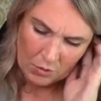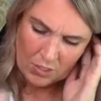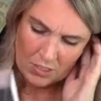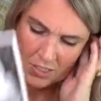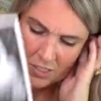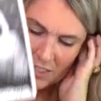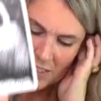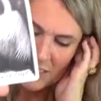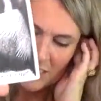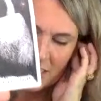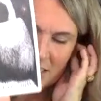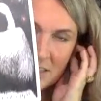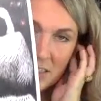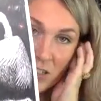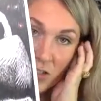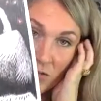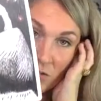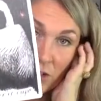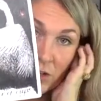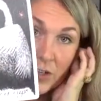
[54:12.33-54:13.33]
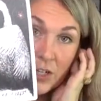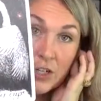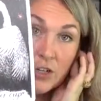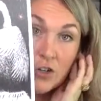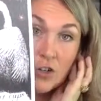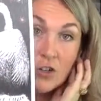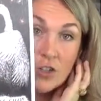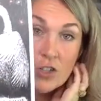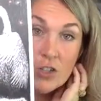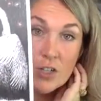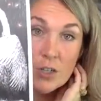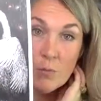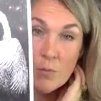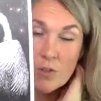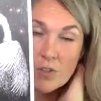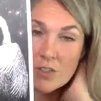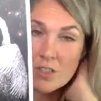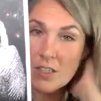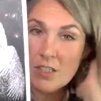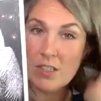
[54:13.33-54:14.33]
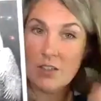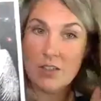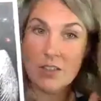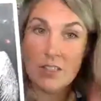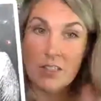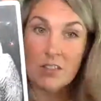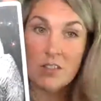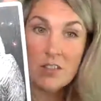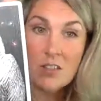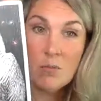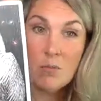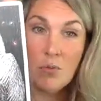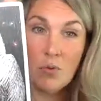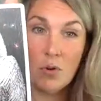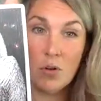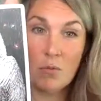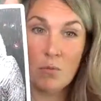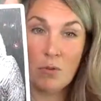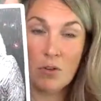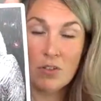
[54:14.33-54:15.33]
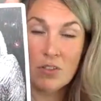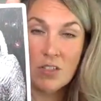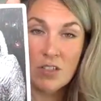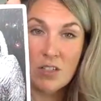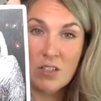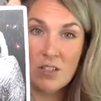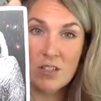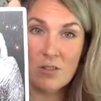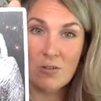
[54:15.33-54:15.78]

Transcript: So this is like a very nurturing person, healing and support person.